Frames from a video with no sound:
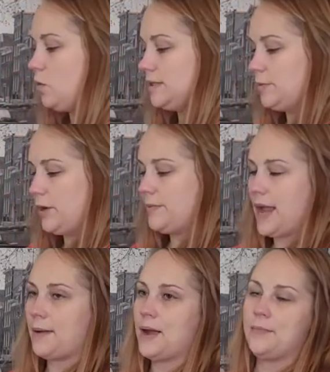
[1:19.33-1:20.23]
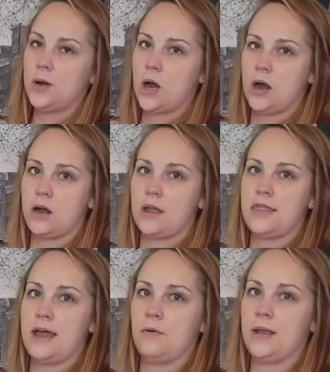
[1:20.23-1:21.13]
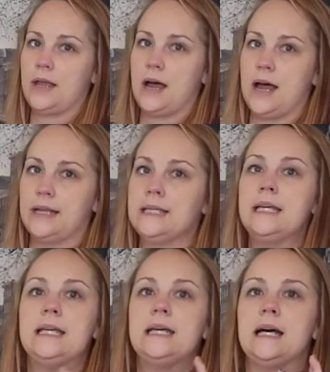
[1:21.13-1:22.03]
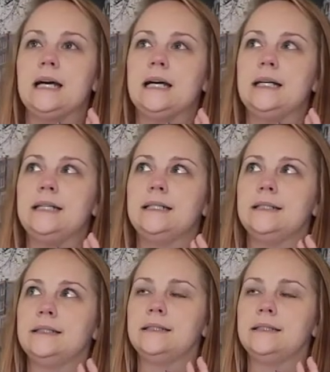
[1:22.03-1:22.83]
was a Bring Back My Bar that we got uh,